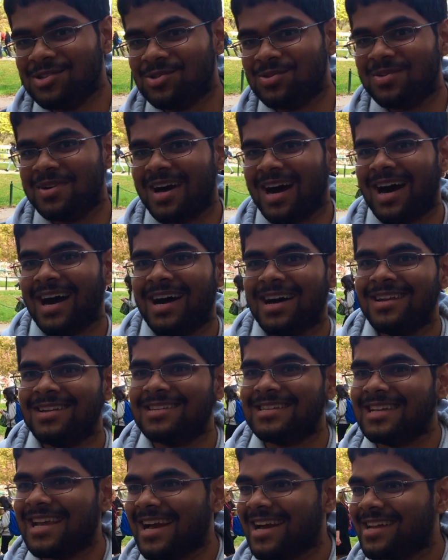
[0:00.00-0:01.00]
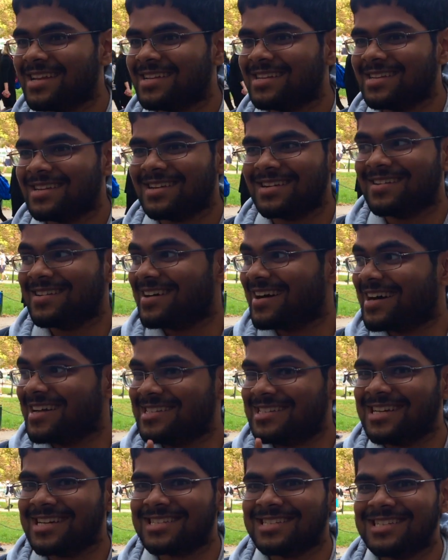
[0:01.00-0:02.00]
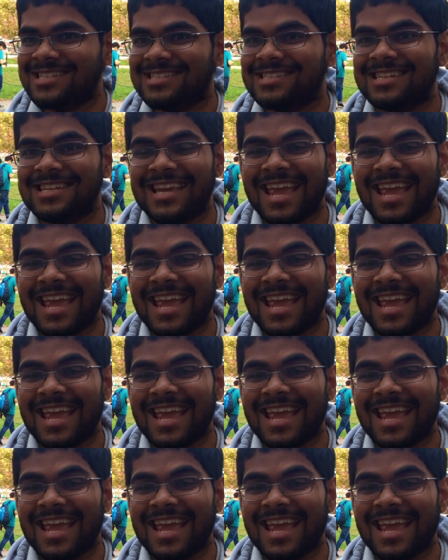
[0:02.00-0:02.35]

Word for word: Do not get addicted to